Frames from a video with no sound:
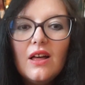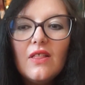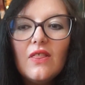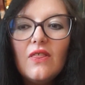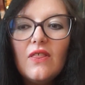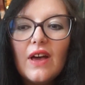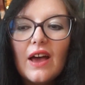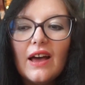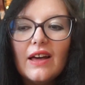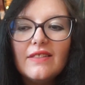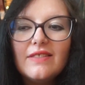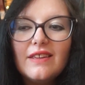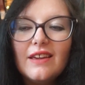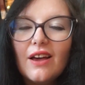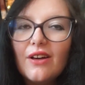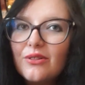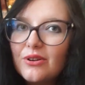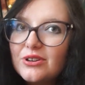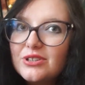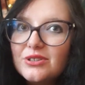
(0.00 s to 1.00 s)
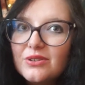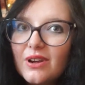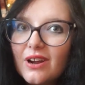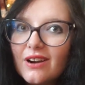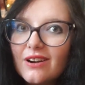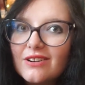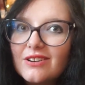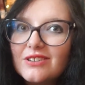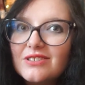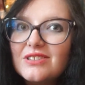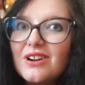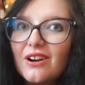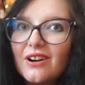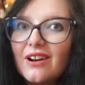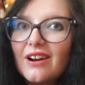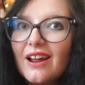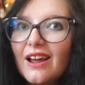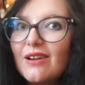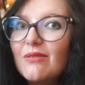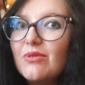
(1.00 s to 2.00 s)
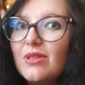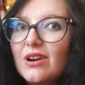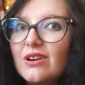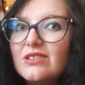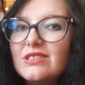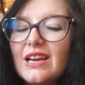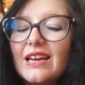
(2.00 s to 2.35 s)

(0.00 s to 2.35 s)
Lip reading: that the other two characters are gonna have theirs.